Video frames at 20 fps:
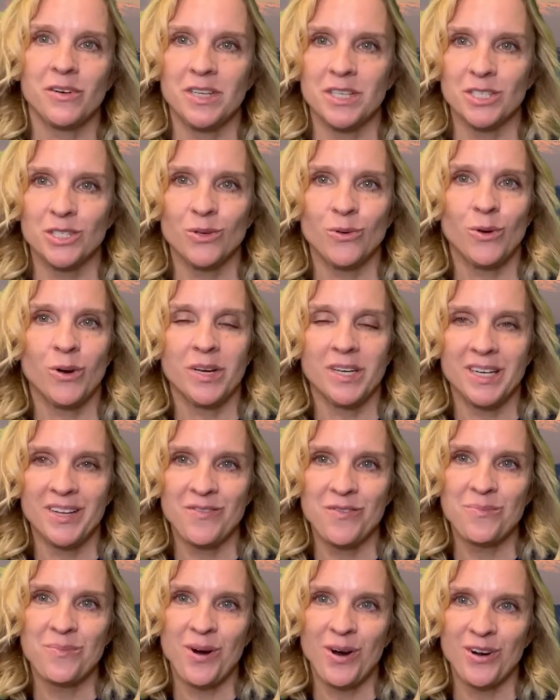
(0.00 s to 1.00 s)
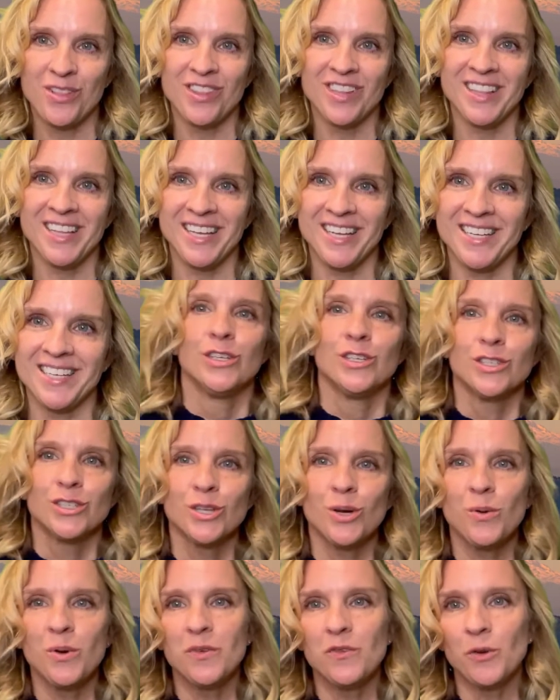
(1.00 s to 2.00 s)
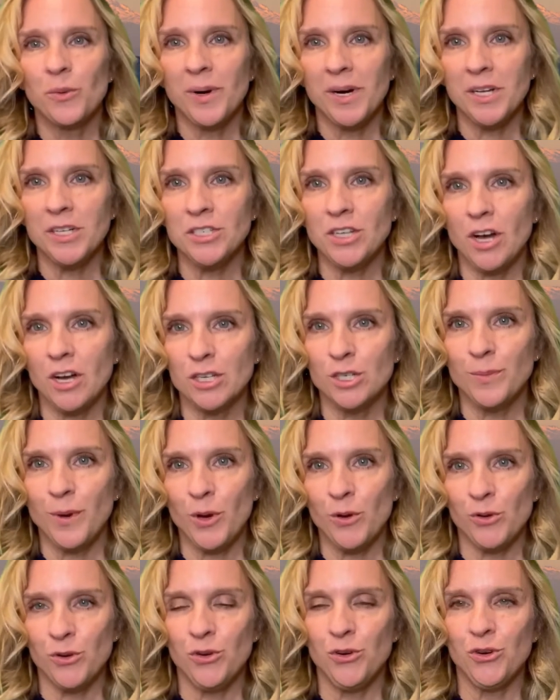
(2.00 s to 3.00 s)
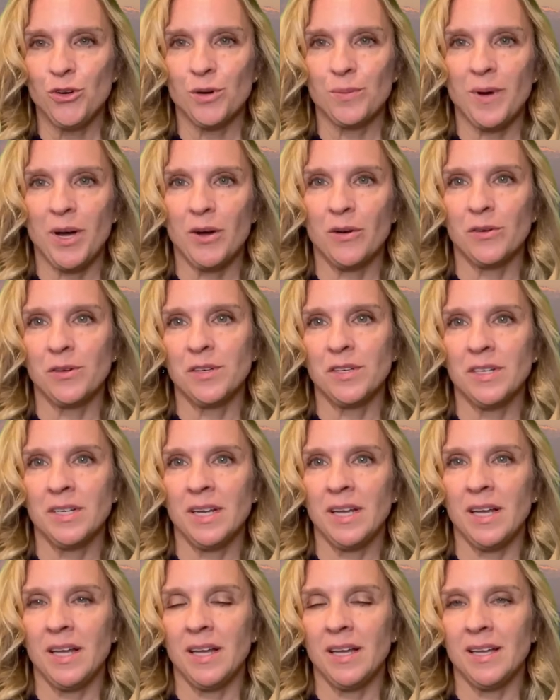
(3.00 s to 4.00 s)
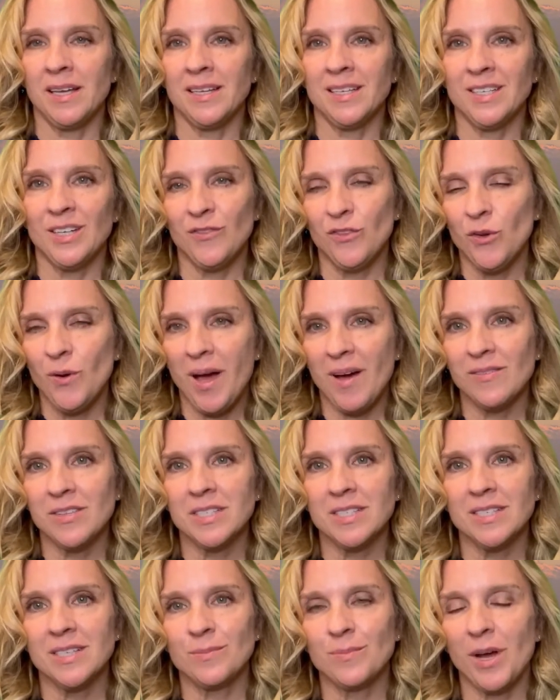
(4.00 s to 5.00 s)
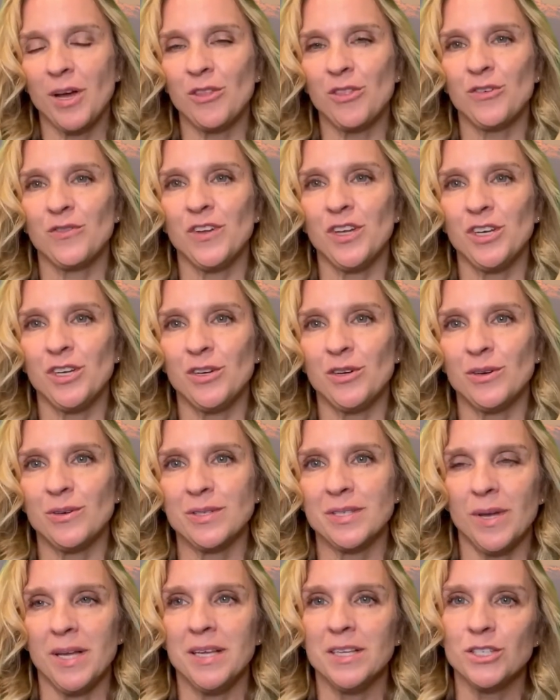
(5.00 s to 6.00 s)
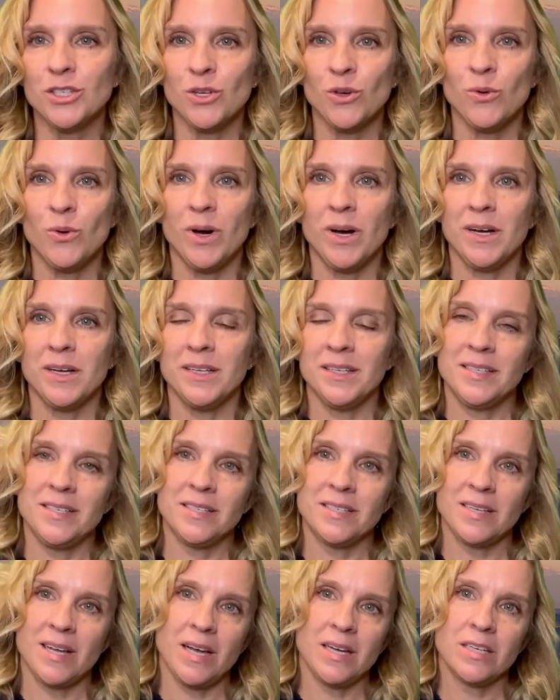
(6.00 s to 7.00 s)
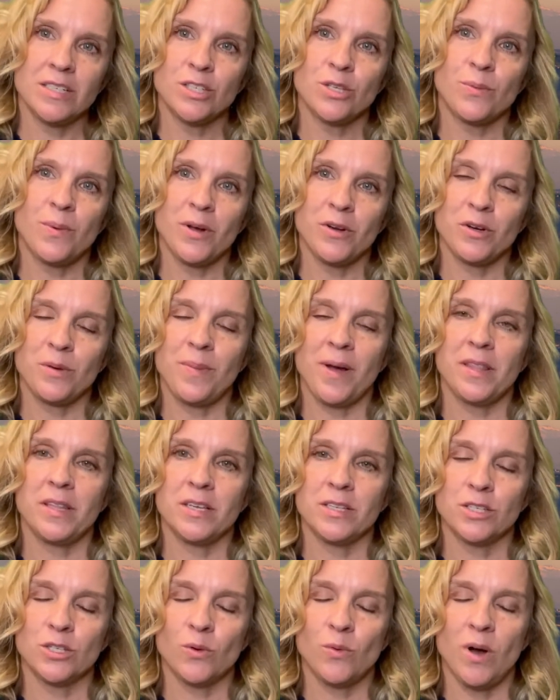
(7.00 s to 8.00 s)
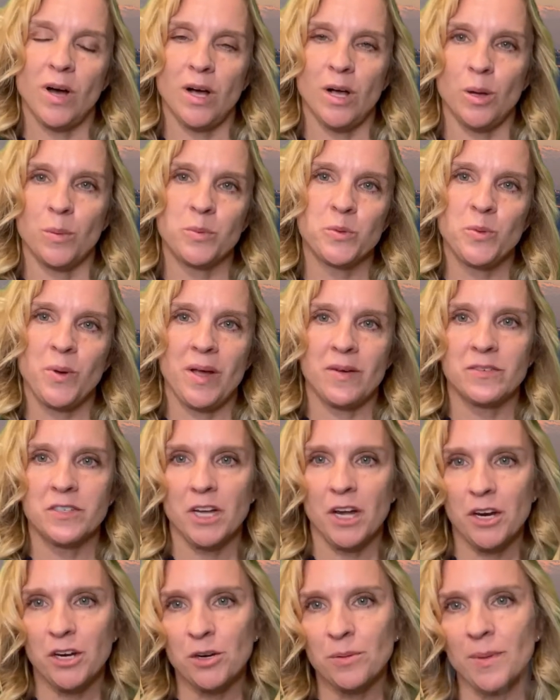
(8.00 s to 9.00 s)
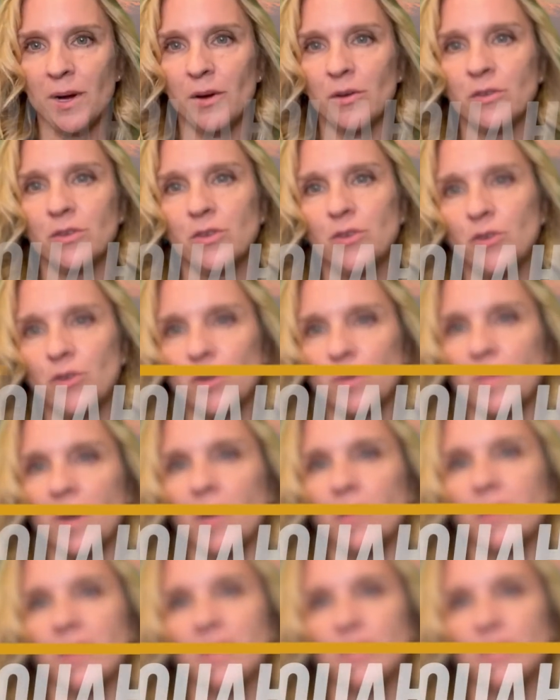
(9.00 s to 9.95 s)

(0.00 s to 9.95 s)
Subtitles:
Issaquah and even part of the lake. So we've already talked about Cougar Mountain, and if you haven't seen my other videos, Issaquah is kind of surrounded by the Issaquah Alps. We have Tiger Mountain, Cougar Mountain, and